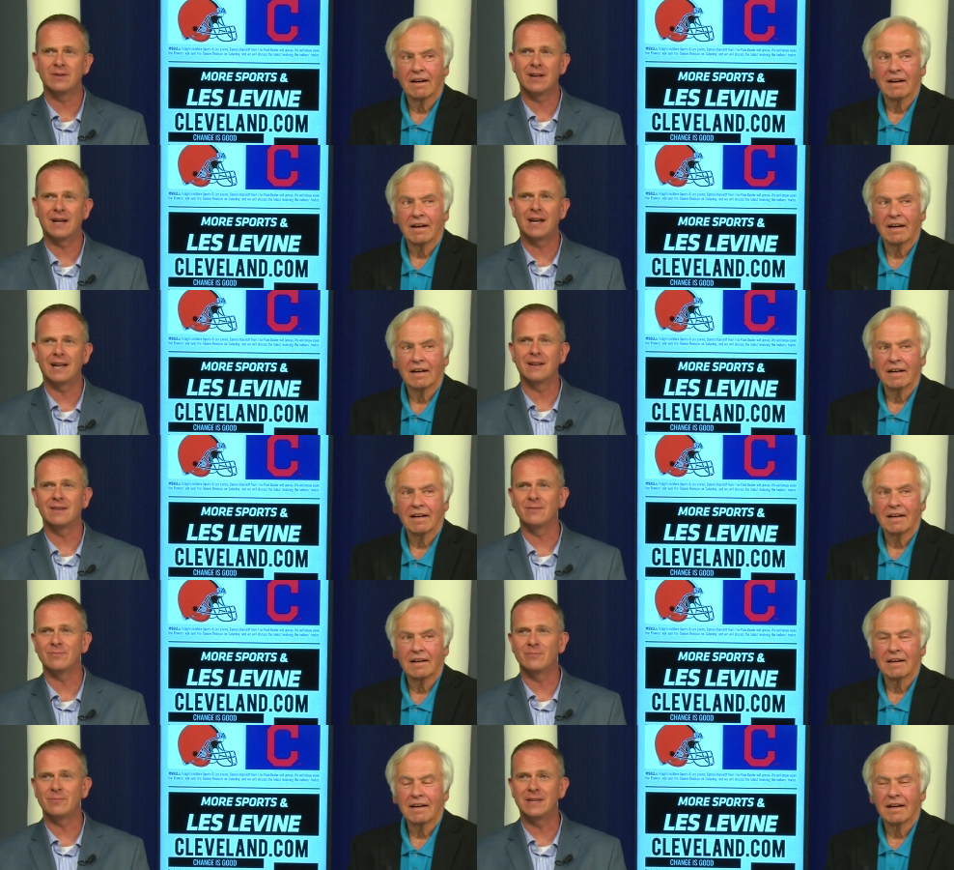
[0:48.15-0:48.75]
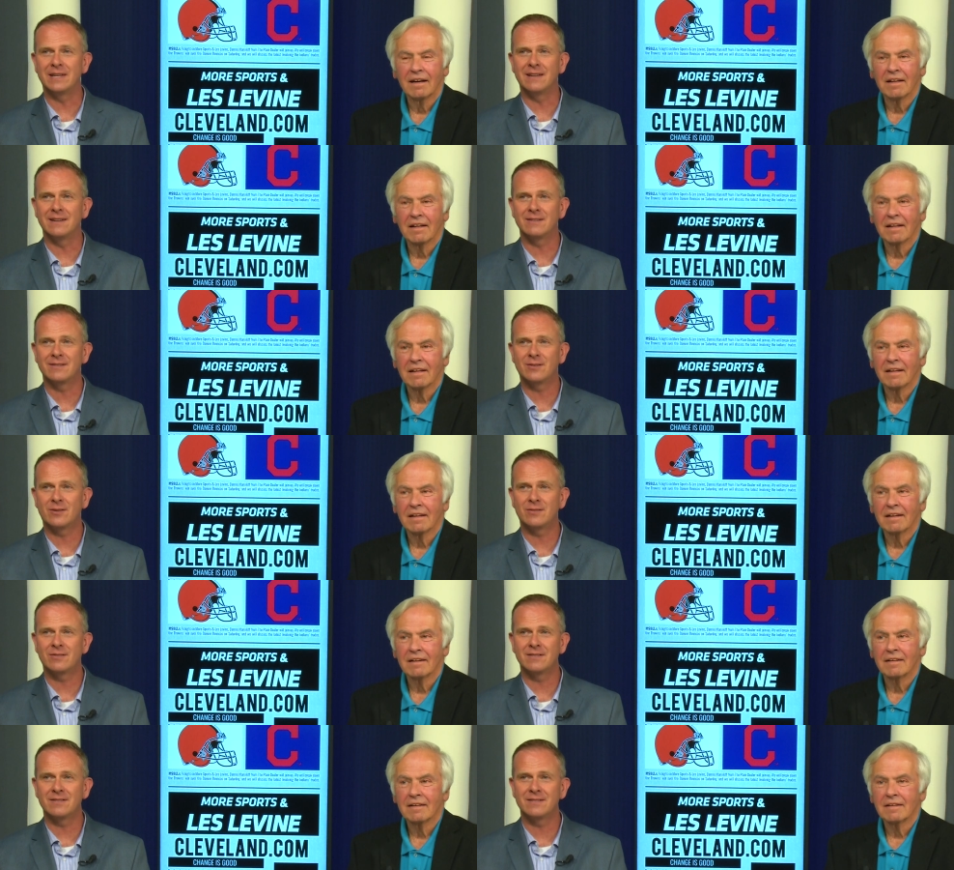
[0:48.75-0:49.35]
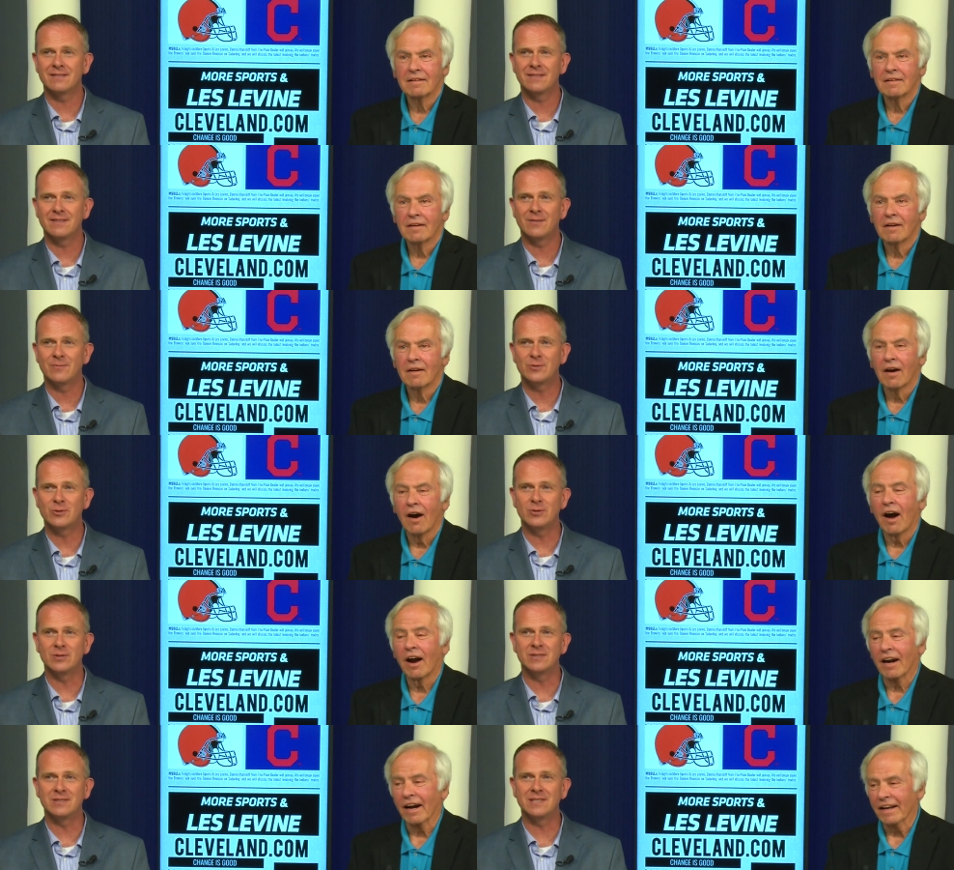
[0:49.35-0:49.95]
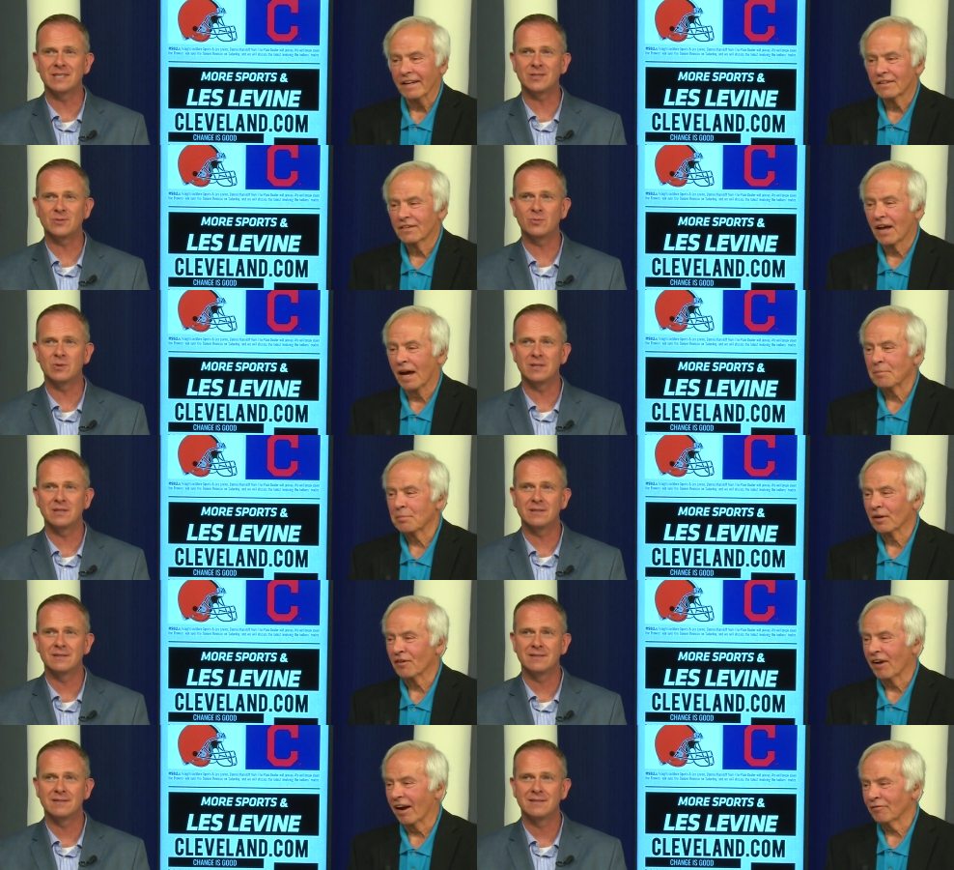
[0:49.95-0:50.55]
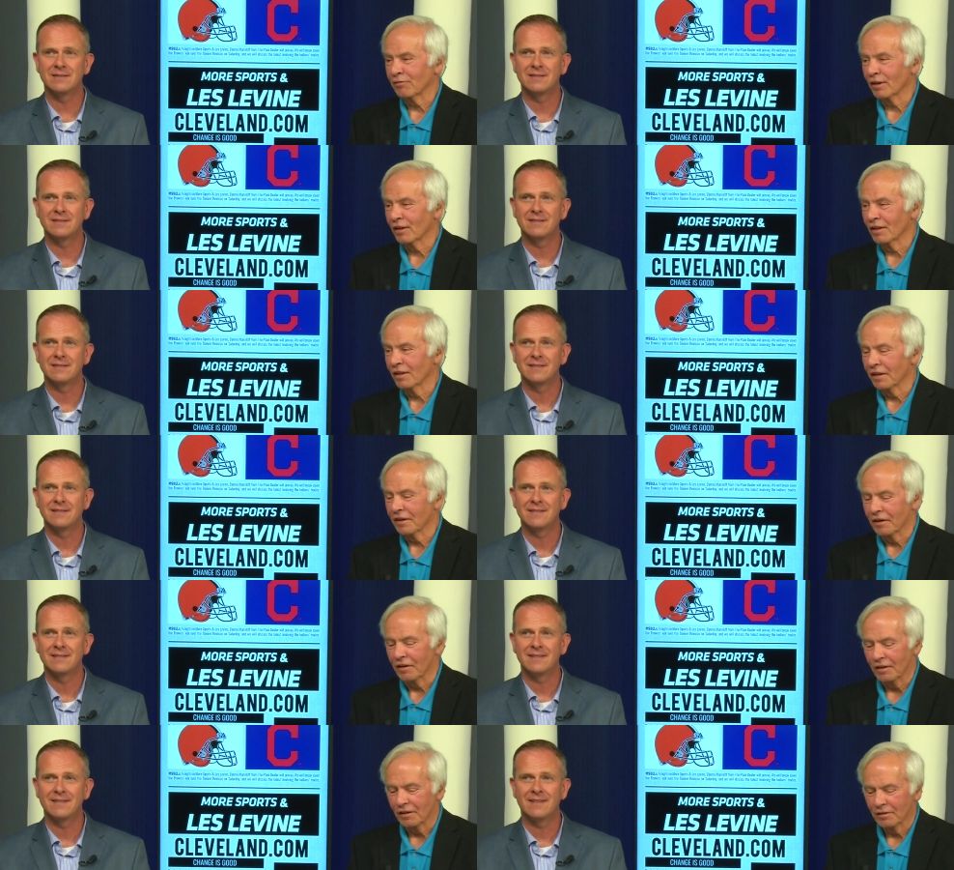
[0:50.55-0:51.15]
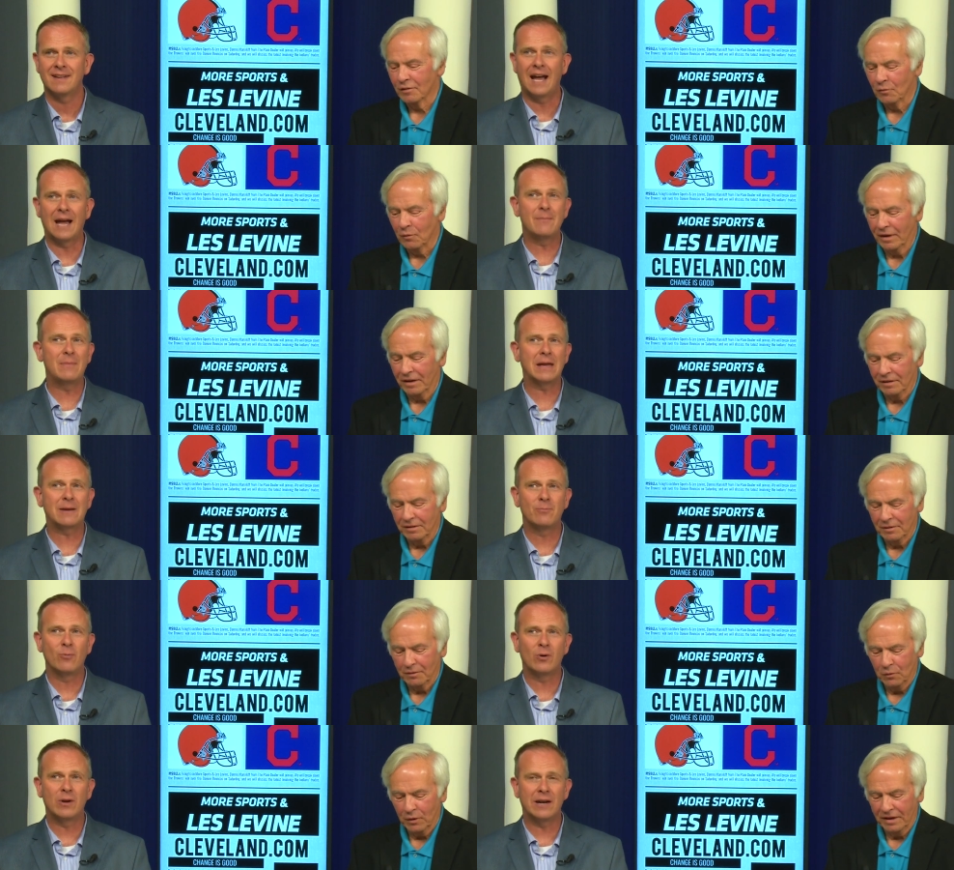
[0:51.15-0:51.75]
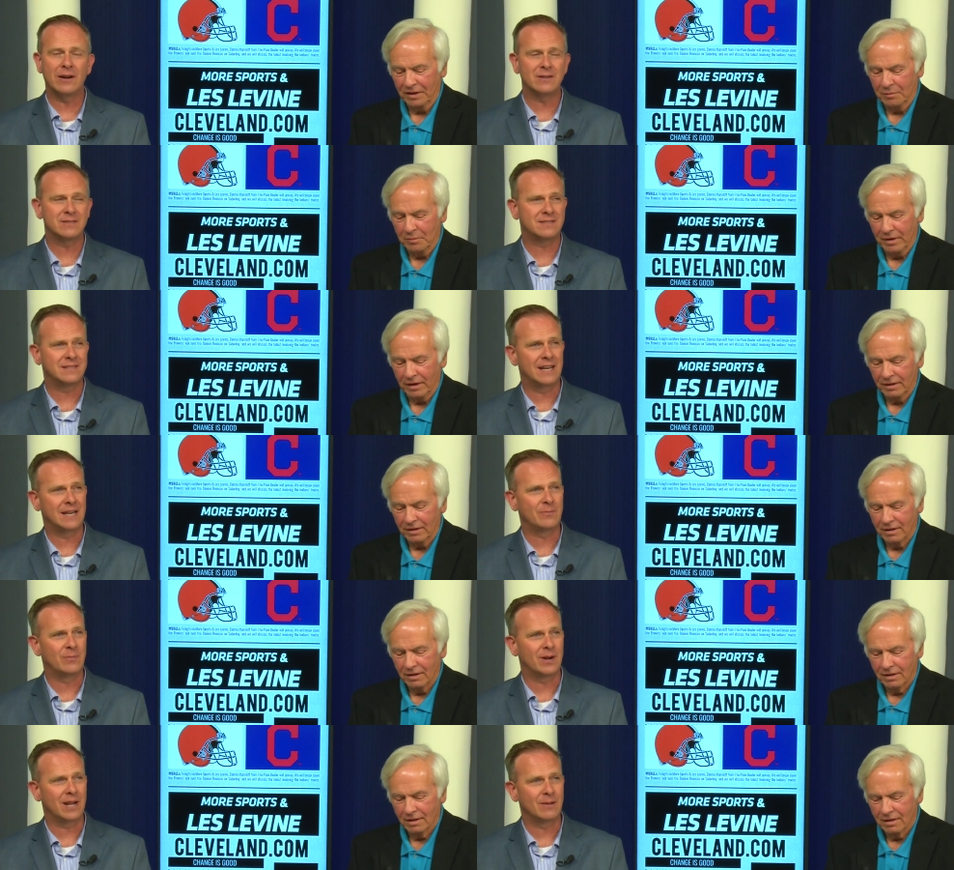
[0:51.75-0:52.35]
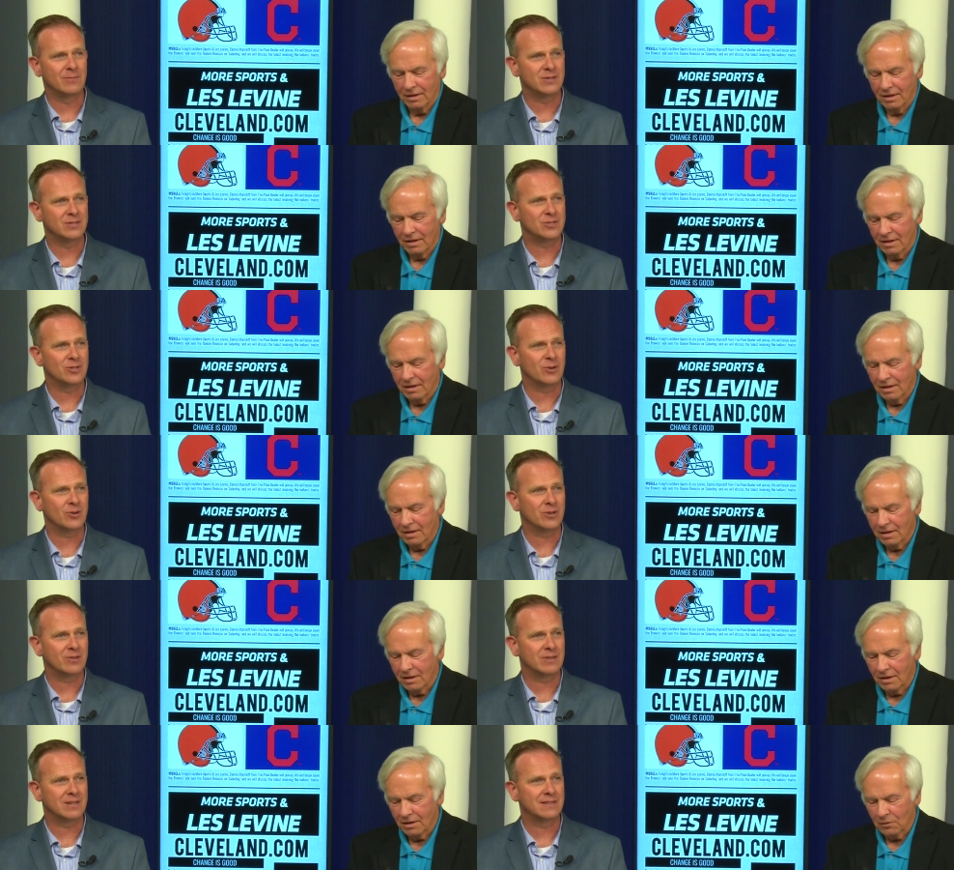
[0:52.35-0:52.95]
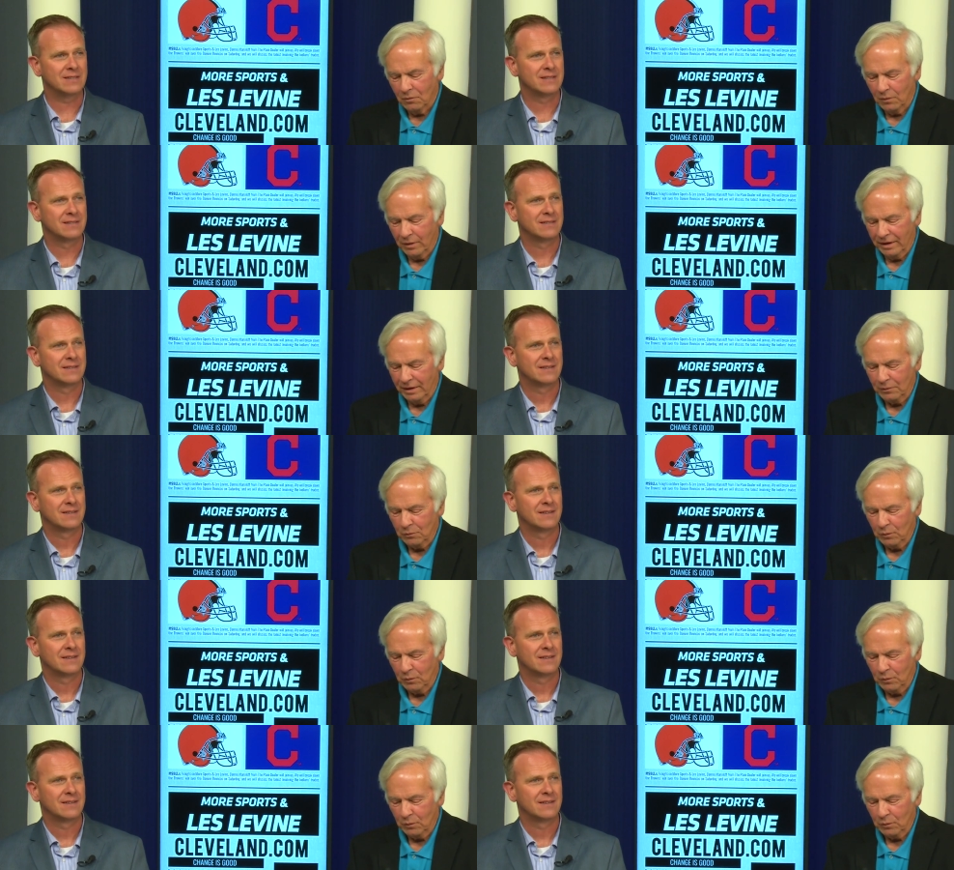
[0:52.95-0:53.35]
Speaker 1: I don't think. Sure All right,
Speaker 2: typographical error. I we, make more errors than
Speaker 1: anybody. I'm just joking around.
Speaker 2: We